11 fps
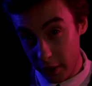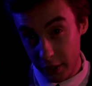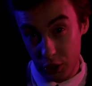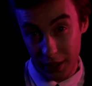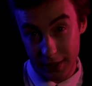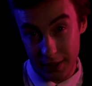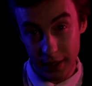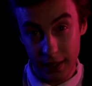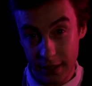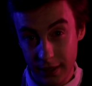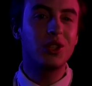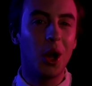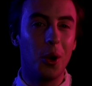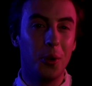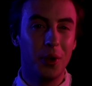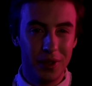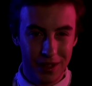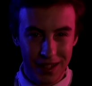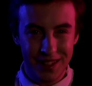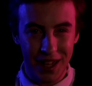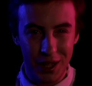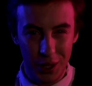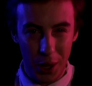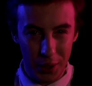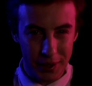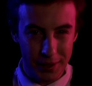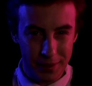interesting. So, let's take a look.